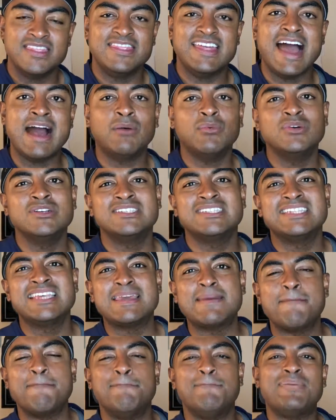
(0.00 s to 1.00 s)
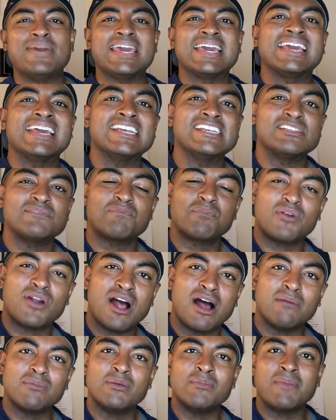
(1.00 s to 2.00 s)
that was the biggest
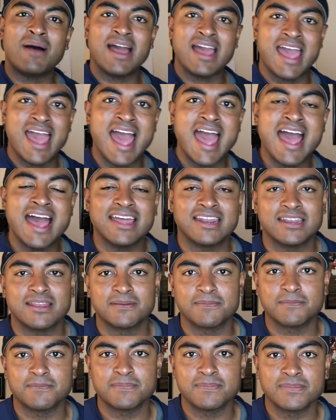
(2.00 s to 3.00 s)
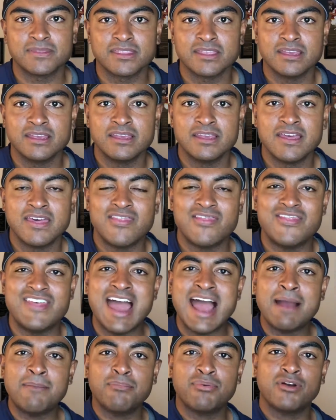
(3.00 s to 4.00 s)
problem I had.
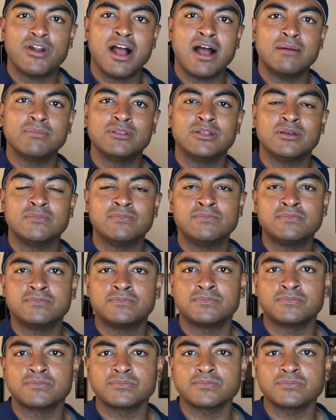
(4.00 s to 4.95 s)
That problem